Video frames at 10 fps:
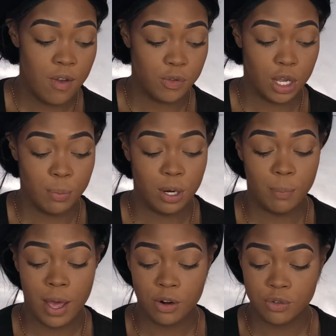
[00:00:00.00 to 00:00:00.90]
Try to put on
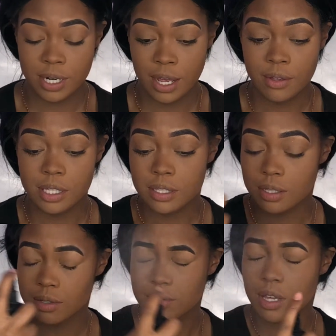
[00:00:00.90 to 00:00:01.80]
powders right now, it's
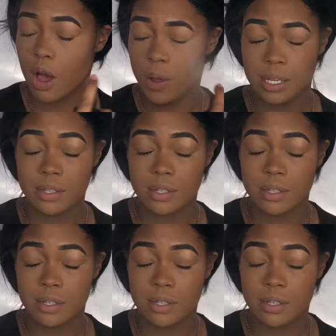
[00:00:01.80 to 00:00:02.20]
just going